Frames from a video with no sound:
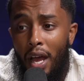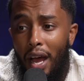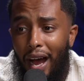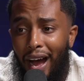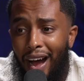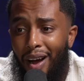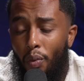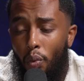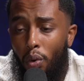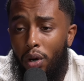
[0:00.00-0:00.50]

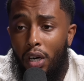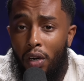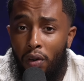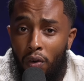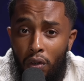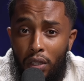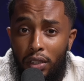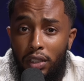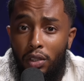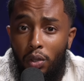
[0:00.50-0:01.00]
I want a
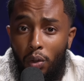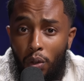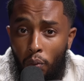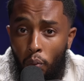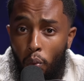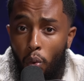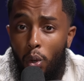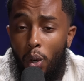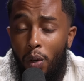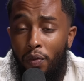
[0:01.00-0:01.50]
risk to
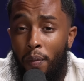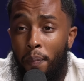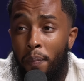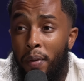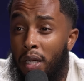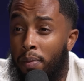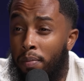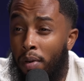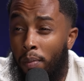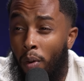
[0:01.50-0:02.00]
reward of a
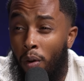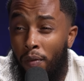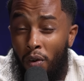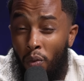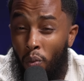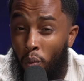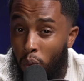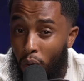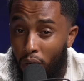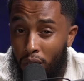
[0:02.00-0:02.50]
minimum of a
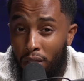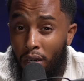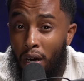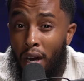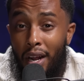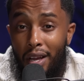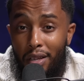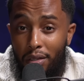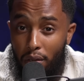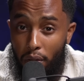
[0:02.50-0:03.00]
1
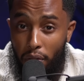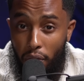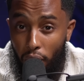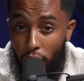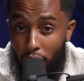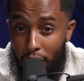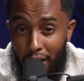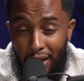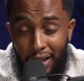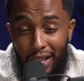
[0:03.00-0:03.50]
to
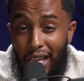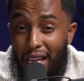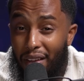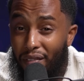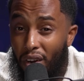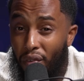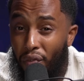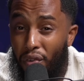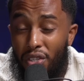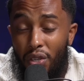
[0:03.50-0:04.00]
3. And even
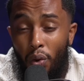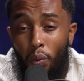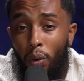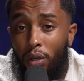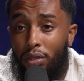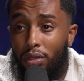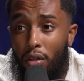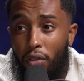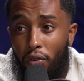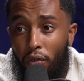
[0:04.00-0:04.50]
if it's a 1
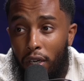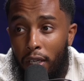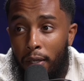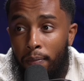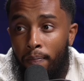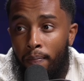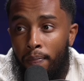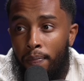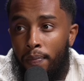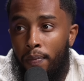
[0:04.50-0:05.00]
to 3,
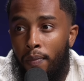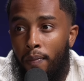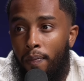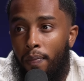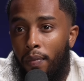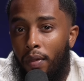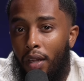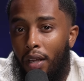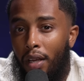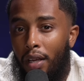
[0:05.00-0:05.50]

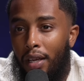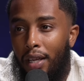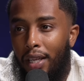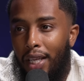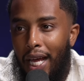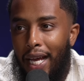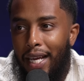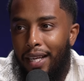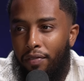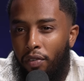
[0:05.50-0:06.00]

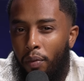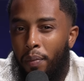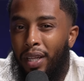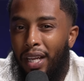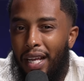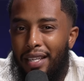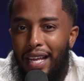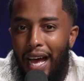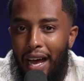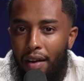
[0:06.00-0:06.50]
like for me,
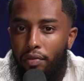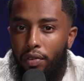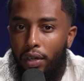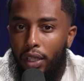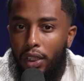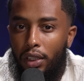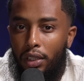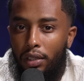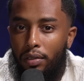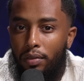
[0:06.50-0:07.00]
that's
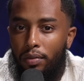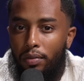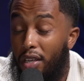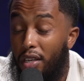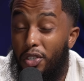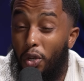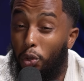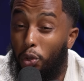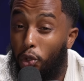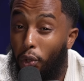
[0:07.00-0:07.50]
average.
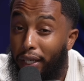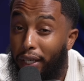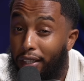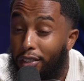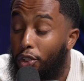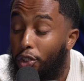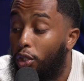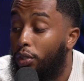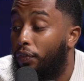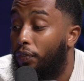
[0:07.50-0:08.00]
So traders
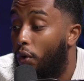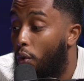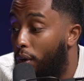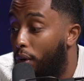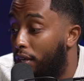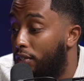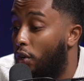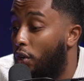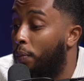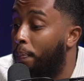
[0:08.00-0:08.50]
should
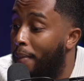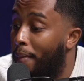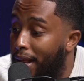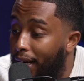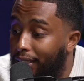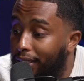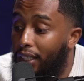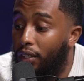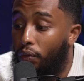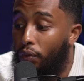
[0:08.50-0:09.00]
focus on
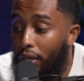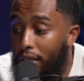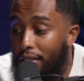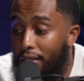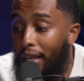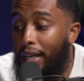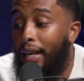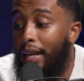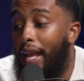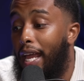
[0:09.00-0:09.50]
managing risk
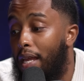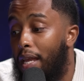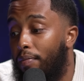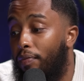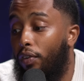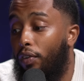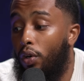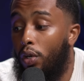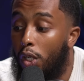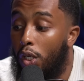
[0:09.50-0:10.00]
and aim
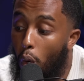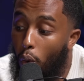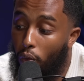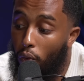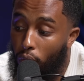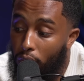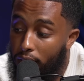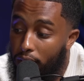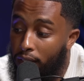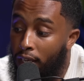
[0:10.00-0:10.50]
for a low
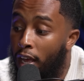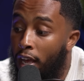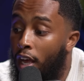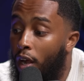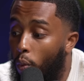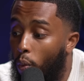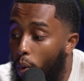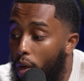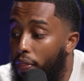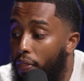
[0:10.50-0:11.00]
risk
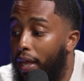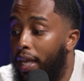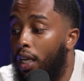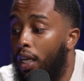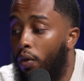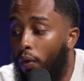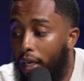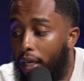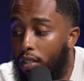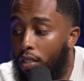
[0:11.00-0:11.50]
with a
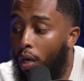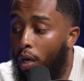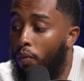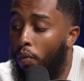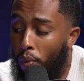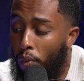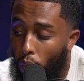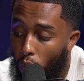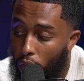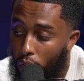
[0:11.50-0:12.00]
greater
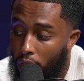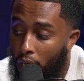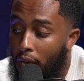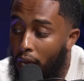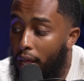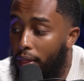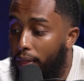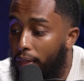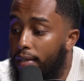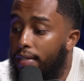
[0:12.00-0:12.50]
reward.
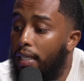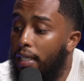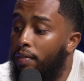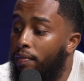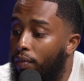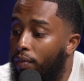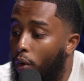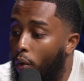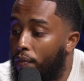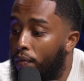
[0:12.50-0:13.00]
This
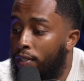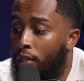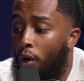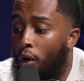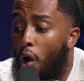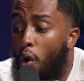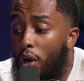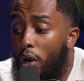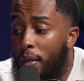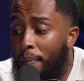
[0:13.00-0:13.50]
involves not
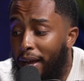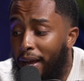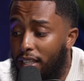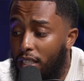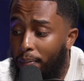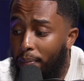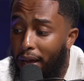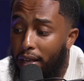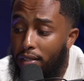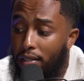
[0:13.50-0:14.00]
only
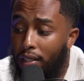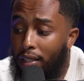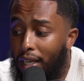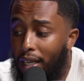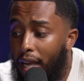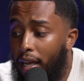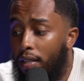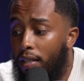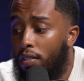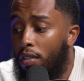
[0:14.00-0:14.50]
maximizing
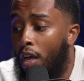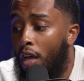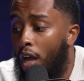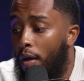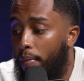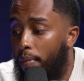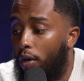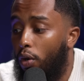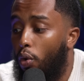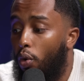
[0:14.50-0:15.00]
gains,
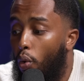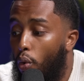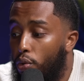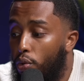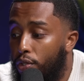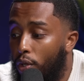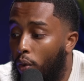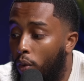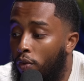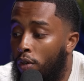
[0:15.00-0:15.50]
but
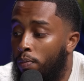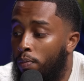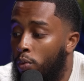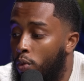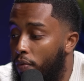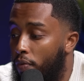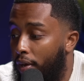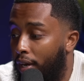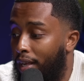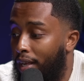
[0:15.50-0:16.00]
also
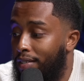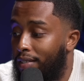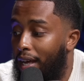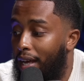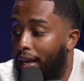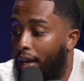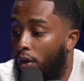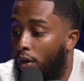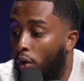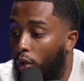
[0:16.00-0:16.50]
removing the
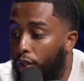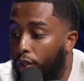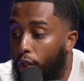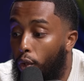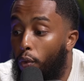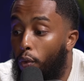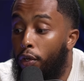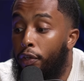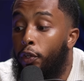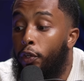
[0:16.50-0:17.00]

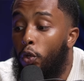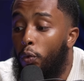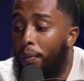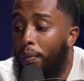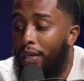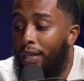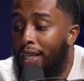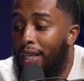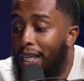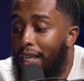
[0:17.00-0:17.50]
psychological
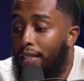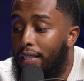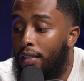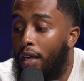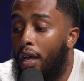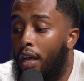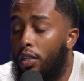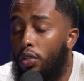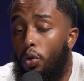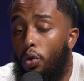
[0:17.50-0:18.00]
human need
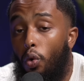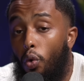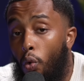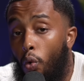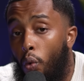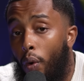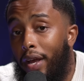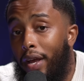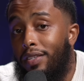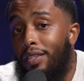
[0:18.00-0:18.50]
to
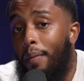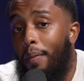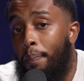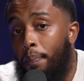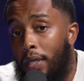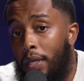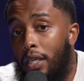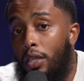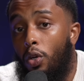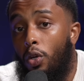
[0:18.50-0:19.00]
always
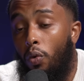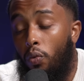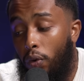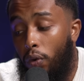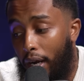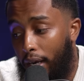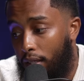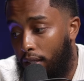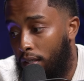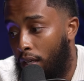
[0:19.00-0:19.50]
be
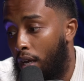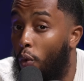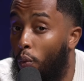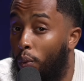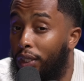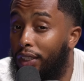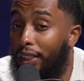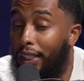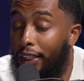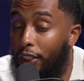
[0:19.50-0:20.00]
correct,
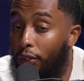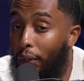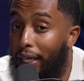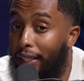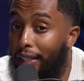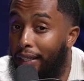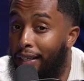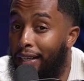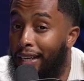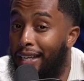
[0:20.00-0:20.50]
which in
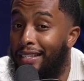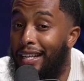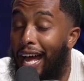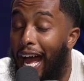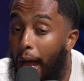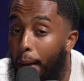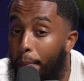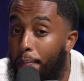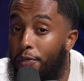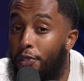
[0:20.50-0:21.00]
trading is
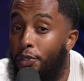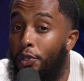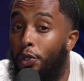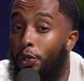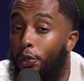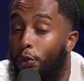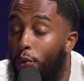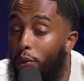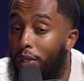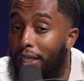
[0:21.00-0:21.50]

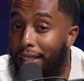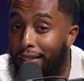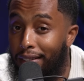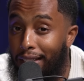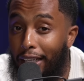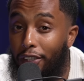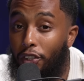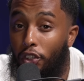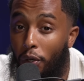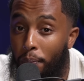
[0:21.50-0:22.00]
absolutely
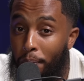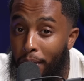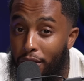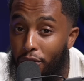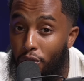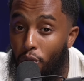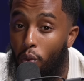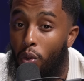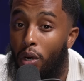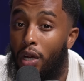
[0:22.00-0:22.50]

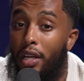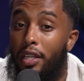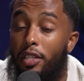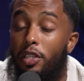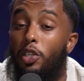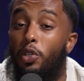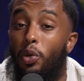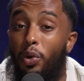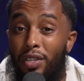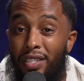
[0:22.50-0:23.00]
detrimental
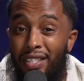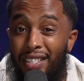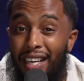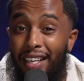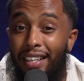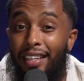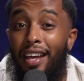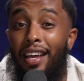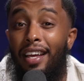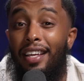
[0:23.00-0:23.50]
to your
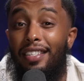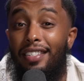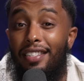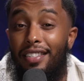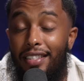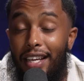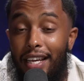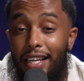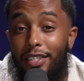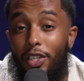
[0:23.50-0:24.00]
Zen
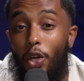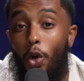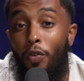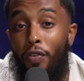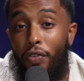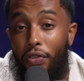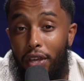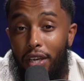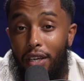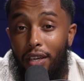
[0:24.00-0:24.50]
state of
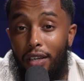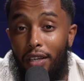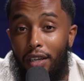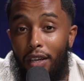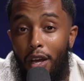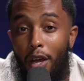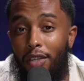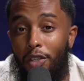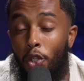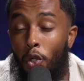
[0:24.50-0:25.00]
thinking.
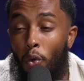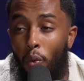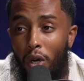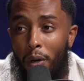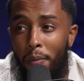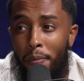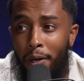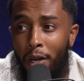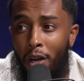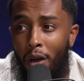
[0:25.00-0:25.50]
You want to
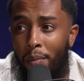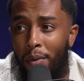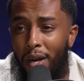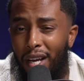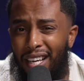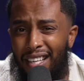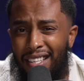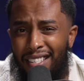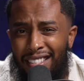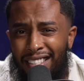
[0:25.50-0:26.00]
become like
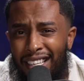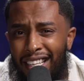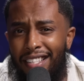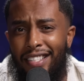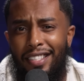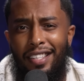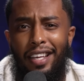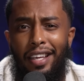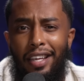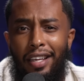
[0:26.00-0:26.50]
a
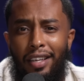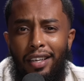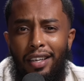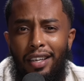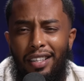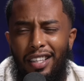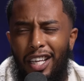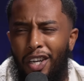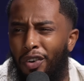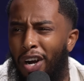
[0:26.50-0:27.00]
sensei,
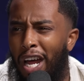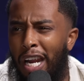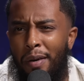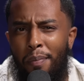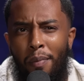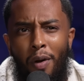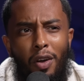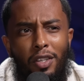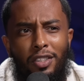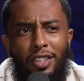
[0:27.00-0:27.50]
the grand
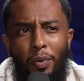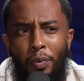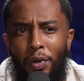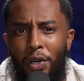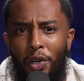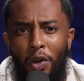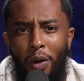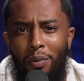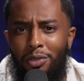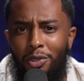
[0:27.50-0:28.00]
master when it
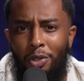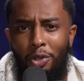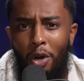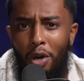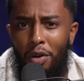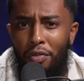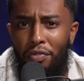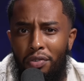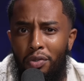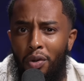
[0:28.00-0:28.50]
comes to
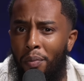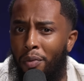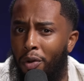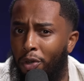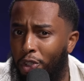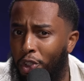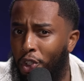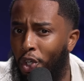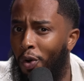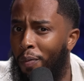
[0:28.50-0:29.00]
Kung I'm not
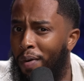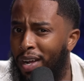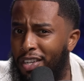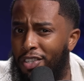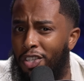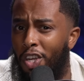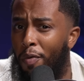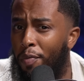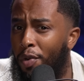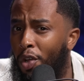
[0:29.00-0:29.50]
sure about the
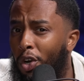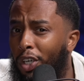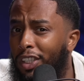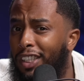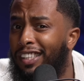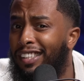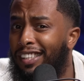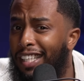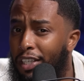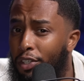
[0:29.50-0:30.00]

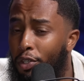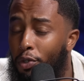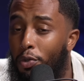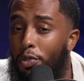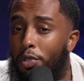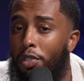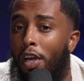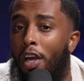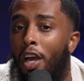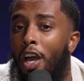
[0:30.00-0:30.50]
terminologies they
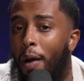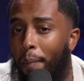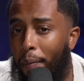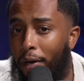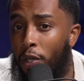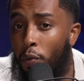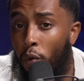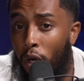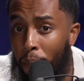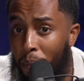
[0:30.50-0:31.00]
use, but
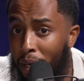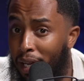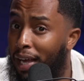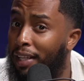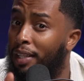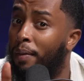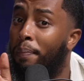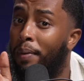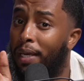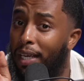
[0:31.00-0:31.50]
you want to be like
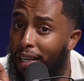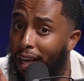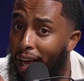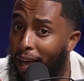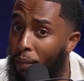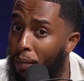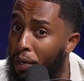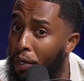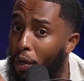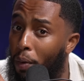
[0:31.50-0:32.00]
the big guy
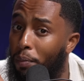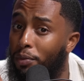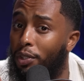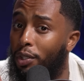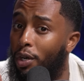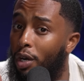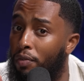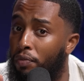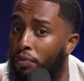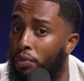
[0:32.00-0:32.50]
when it comes to
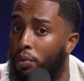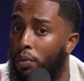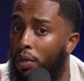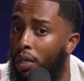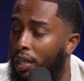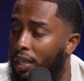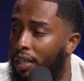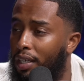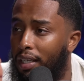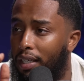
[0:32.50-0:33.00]
Kung Fu.
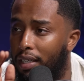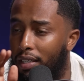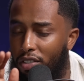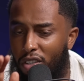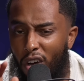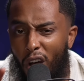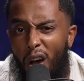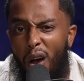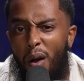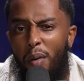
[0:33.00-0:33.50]
He's
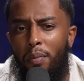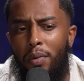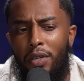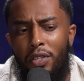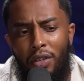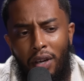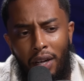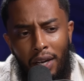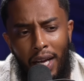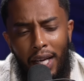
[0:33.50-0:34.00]
calm, he's
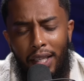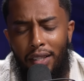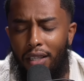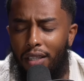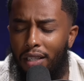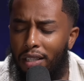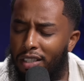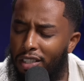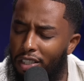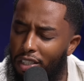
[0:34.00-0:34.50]
collected,
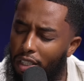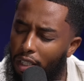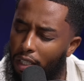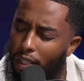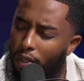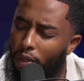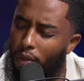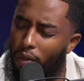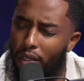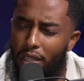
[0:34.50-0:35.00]
he's
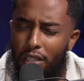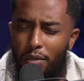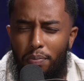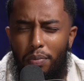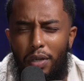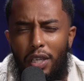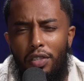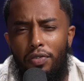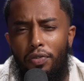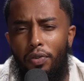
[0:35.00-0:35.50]
chill, he's
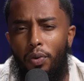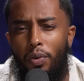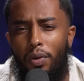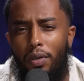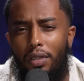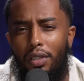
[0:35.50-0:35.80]
peaceful.